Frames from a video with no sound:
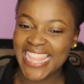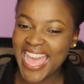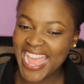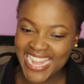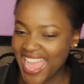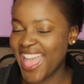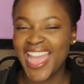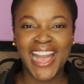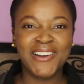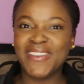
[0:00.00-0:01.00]

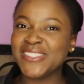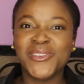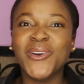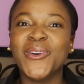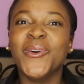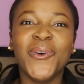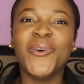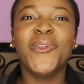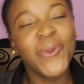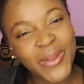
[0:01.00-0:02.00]
Lana,
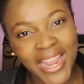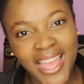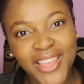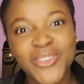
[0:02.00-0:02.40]
Patungu, Luna.